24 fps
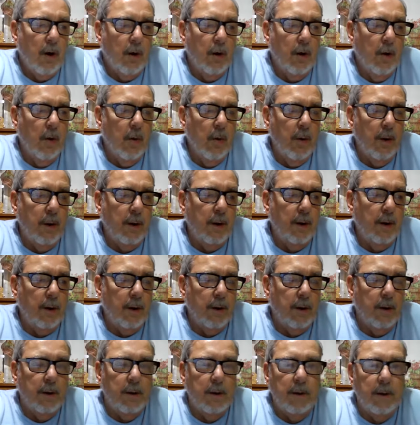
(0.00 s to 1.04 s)
are
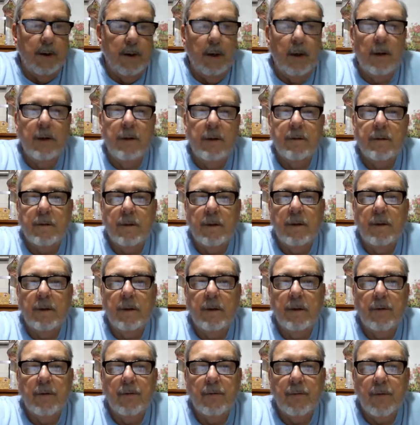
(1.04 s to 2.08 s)
going, at least
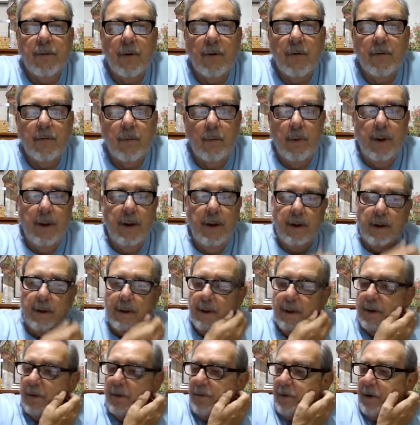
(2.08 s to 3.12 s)
in this first
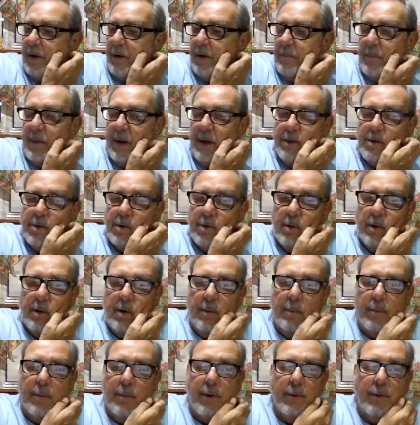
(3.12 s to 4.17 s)
week against a
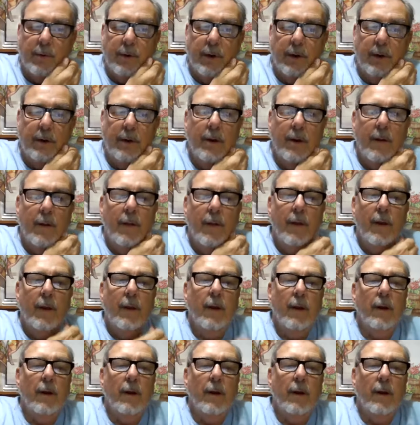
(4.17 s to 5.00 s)
major opponent.